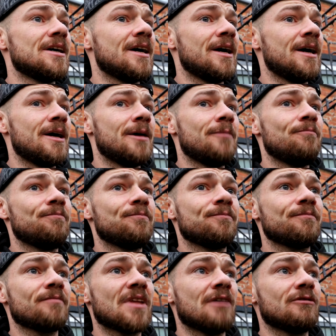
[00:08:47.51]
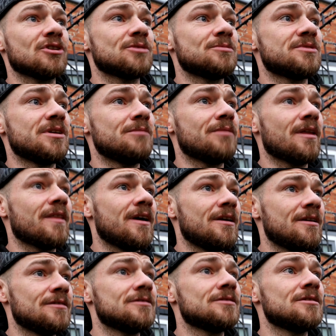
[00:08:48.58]
I've got some timber there
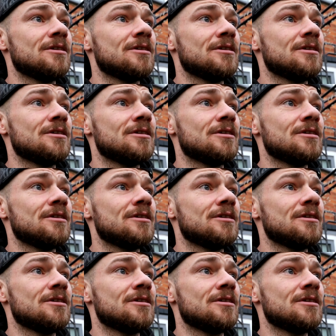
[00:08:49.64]
and